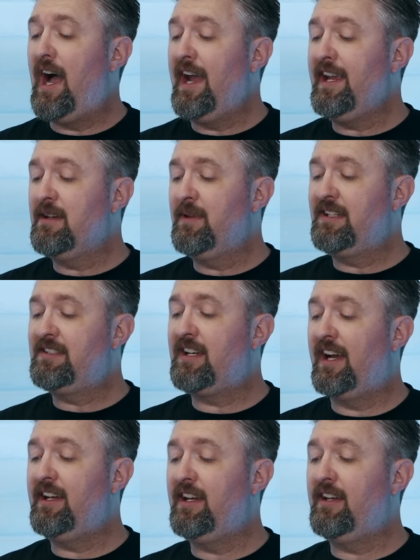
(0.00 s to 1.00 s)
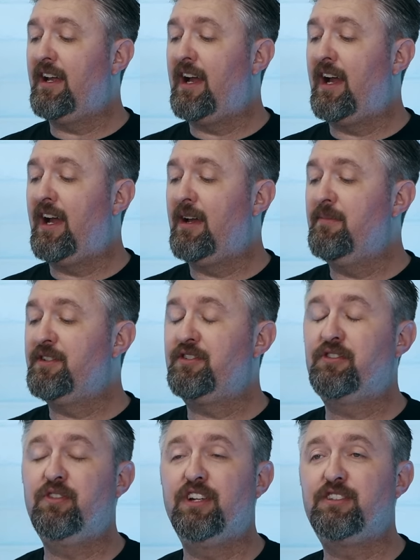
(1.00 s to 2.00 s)
I am excited.
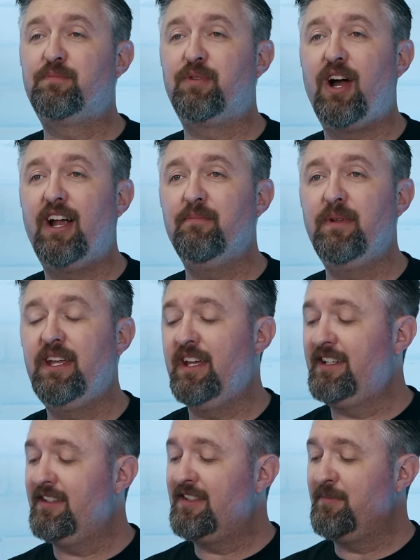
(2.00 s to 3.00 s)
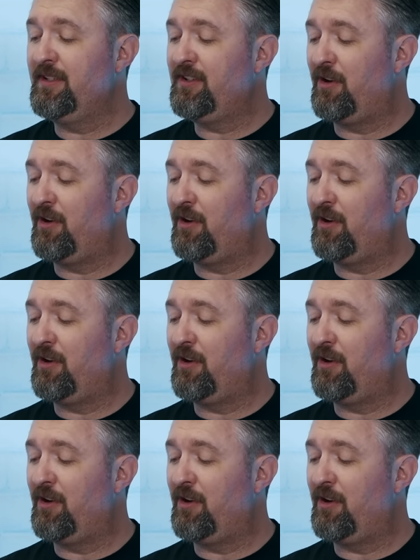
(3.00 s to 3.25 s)
Mr. Chris brought me something